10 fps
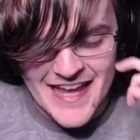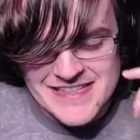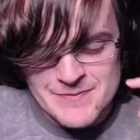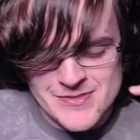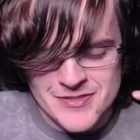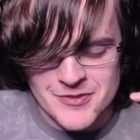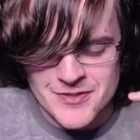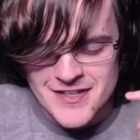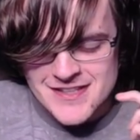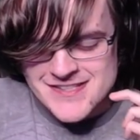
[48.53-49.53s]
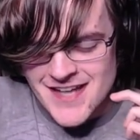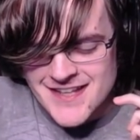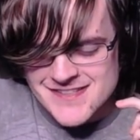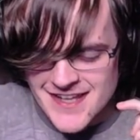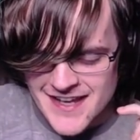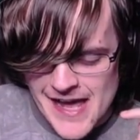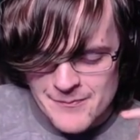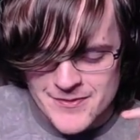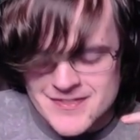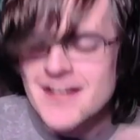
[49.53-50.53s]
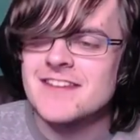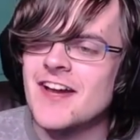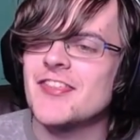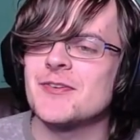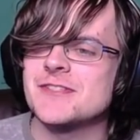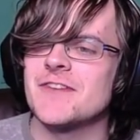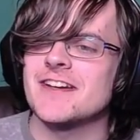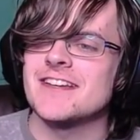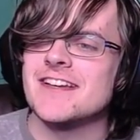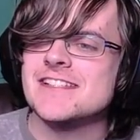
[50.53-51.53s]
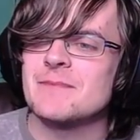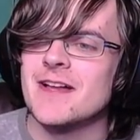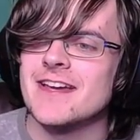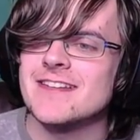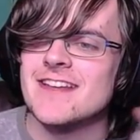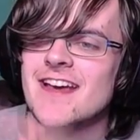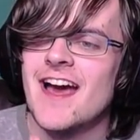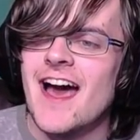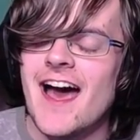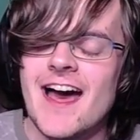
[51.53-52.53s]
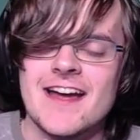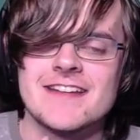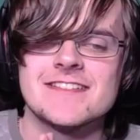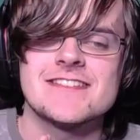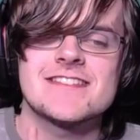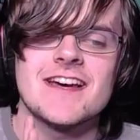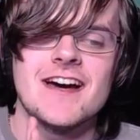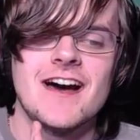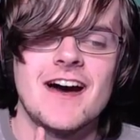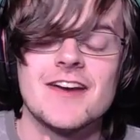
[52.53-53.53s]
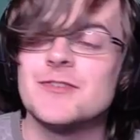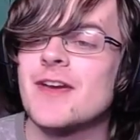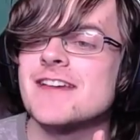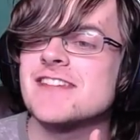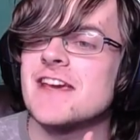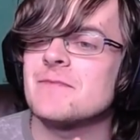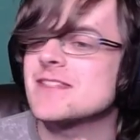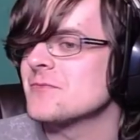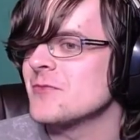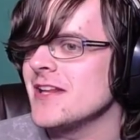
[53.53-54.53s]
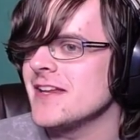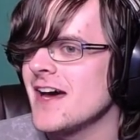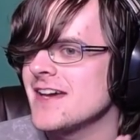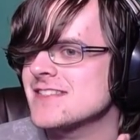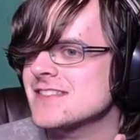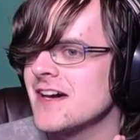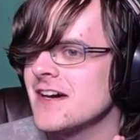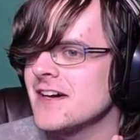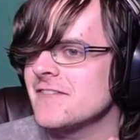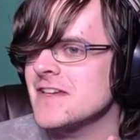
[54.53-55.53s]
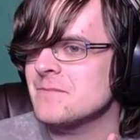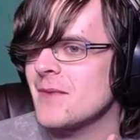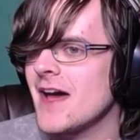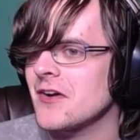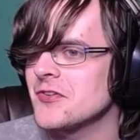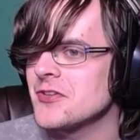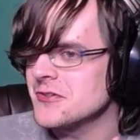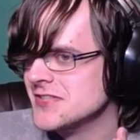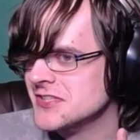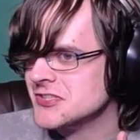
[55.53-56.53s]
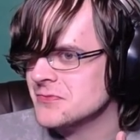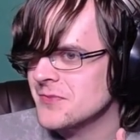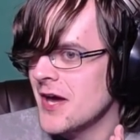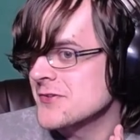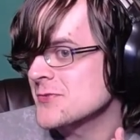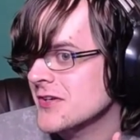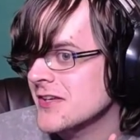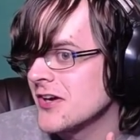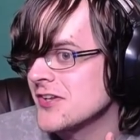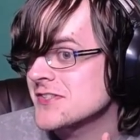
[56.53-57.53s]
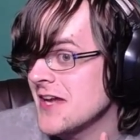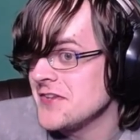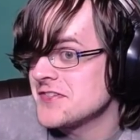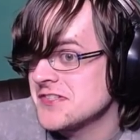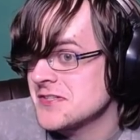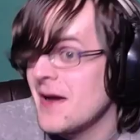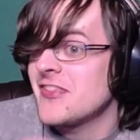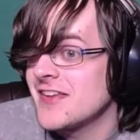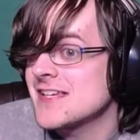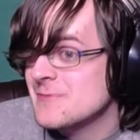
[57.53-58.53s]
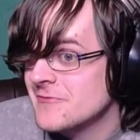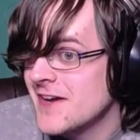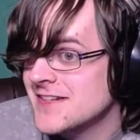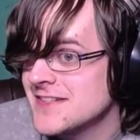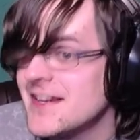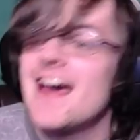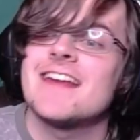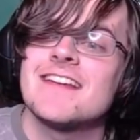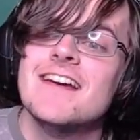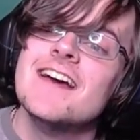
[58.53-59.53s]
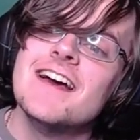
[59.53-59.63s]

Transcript: last episode, Steins Gate happened, nothing was fucking explained, and you guys gave me some really nice feedback on the new system I was working on. So now the system, I think, is perfected, and